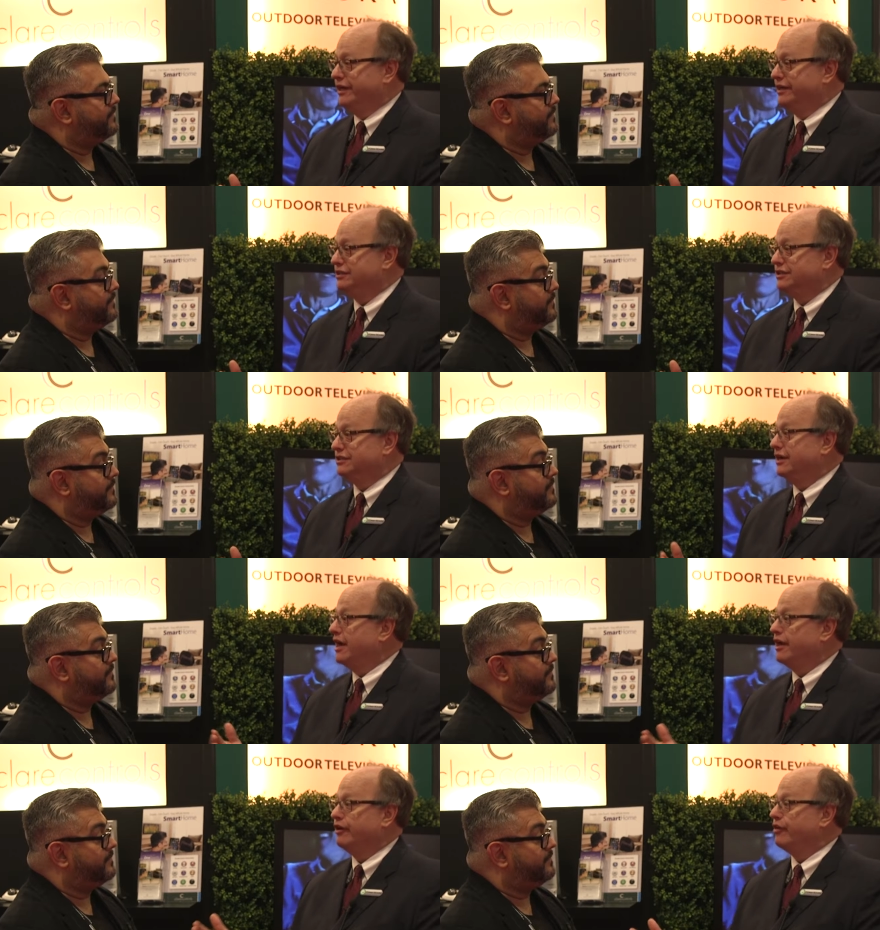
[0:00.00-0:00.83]
Speaker 1: inches at
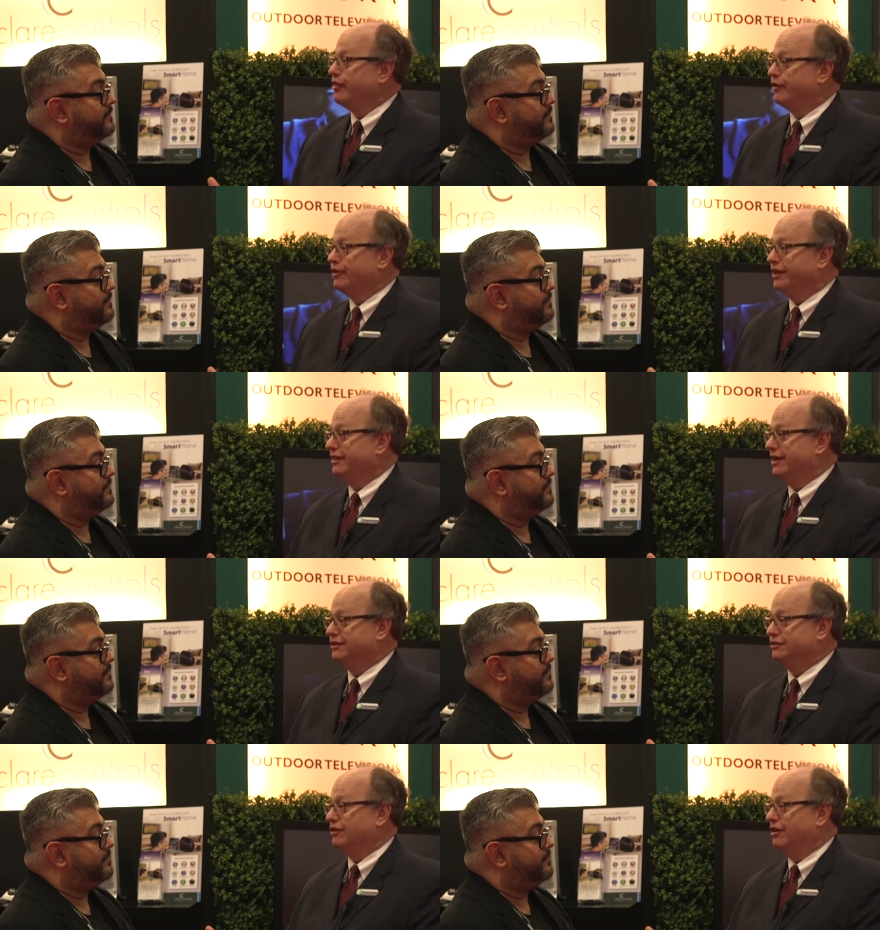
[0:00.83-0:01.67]

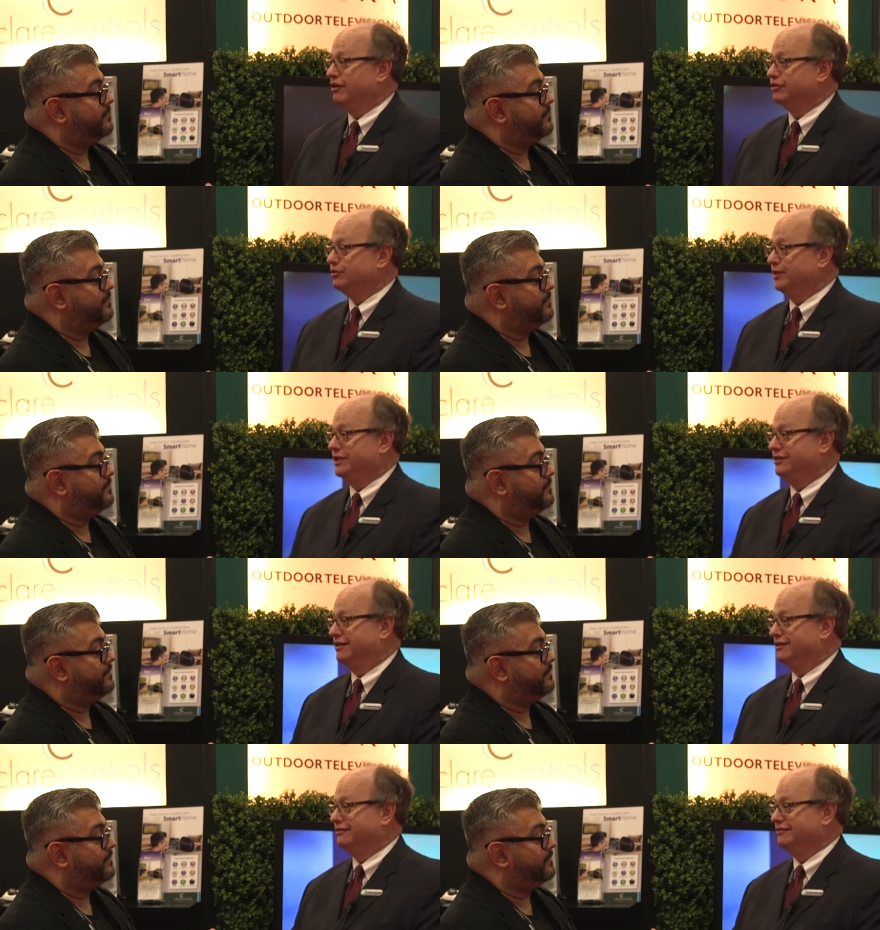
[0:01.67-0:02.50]
$130,000
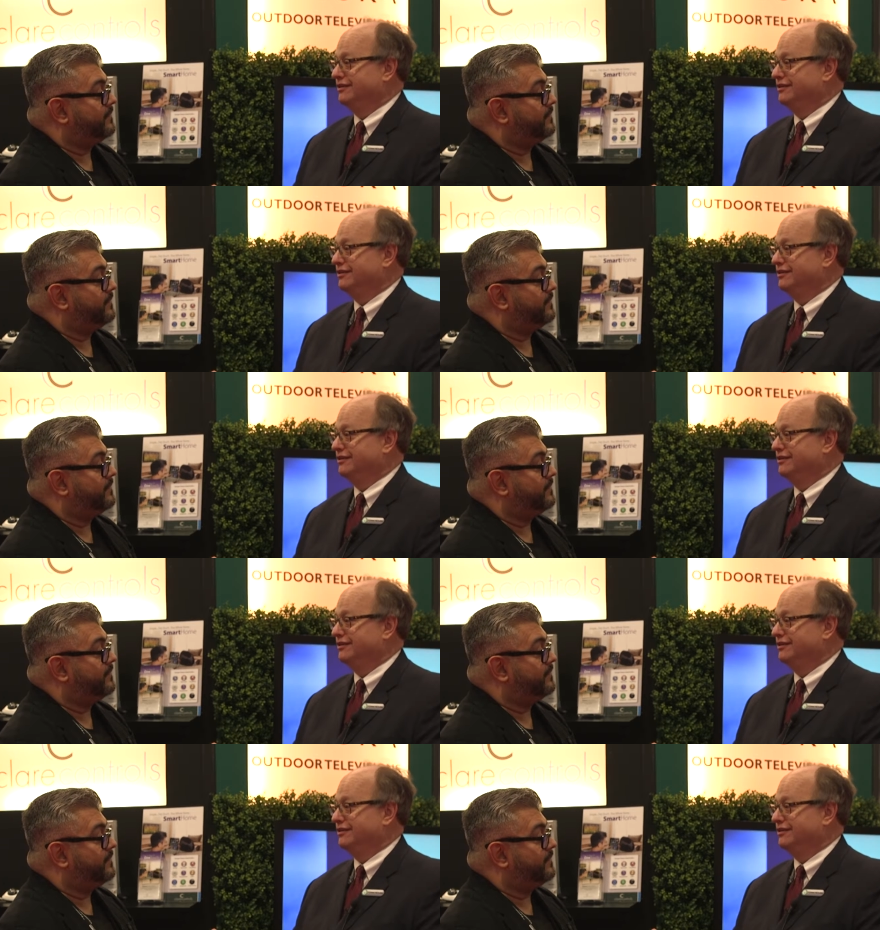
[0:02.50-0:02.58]
retail.